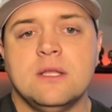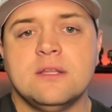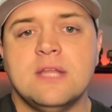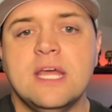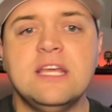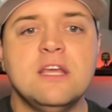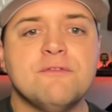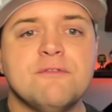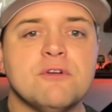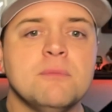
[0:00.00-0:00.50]

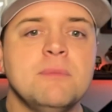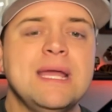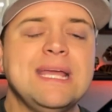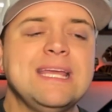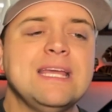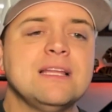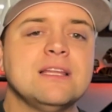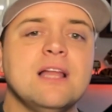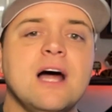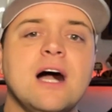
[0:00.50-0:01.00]
Thank you for
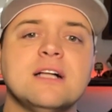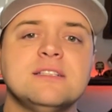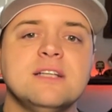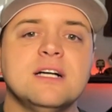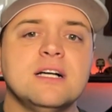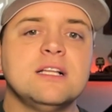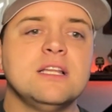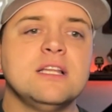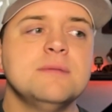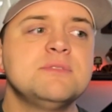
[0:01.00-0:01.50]
making Locked
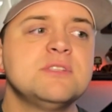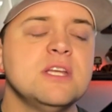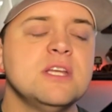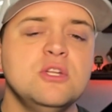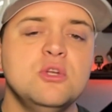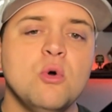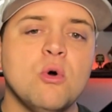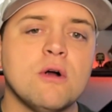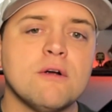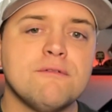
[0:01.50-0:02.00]
On
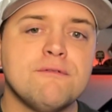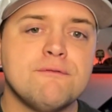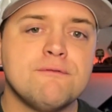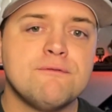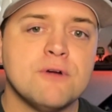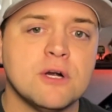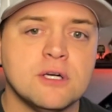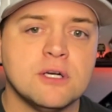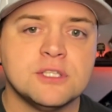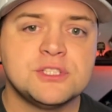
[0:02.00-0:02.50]
Clemson your
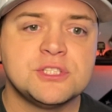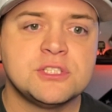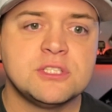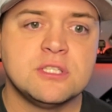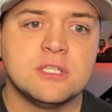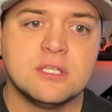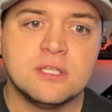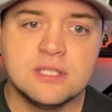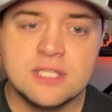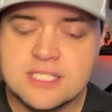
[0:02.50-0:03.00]

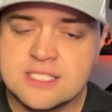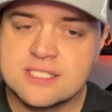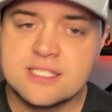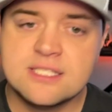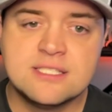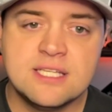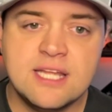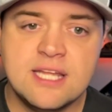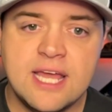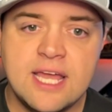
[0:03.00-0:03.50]
first
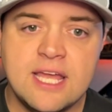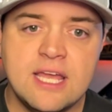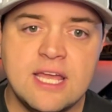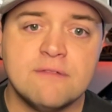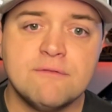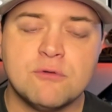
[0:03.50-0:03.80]
listen today.